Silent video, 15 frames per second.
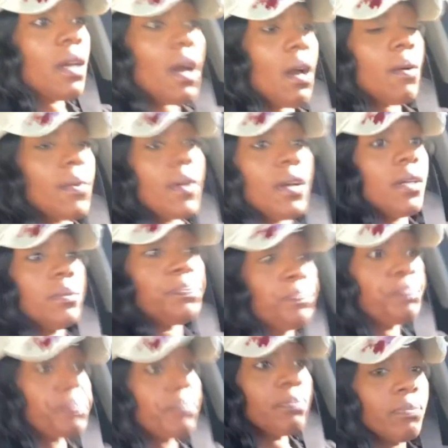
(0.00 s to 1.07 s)
Okay.
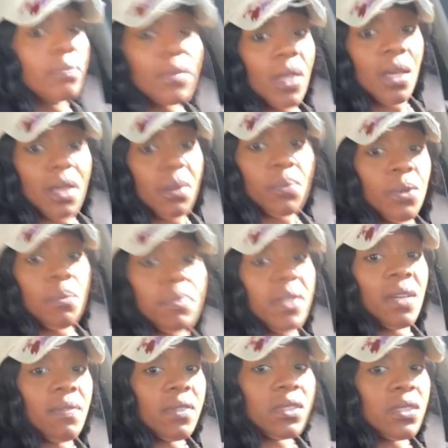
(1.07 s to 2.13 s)
And we'll be
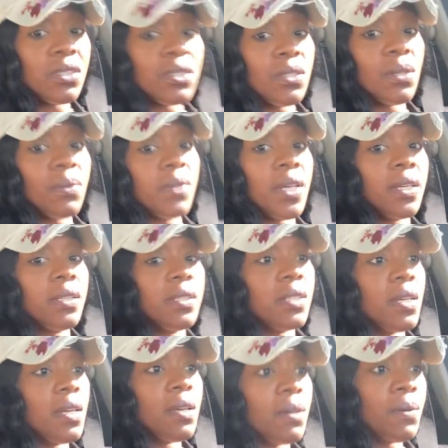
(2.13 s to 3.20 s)
able to slow that
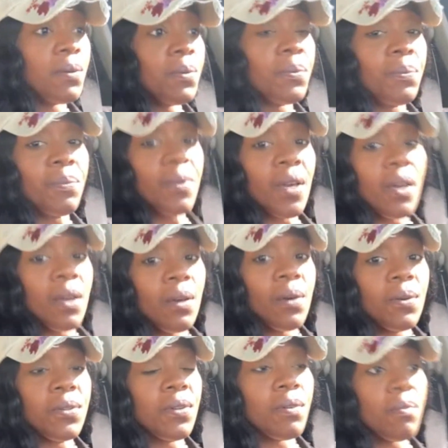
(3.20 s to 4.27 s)
down.
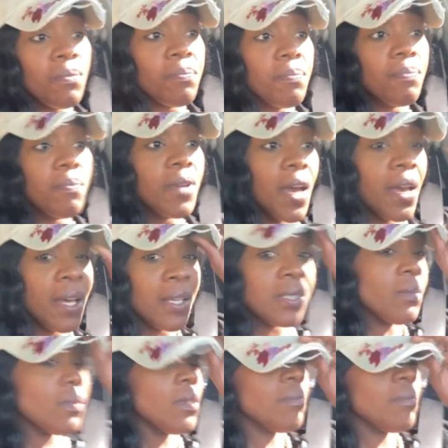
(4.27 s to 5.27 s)
Hold on, guys. I want to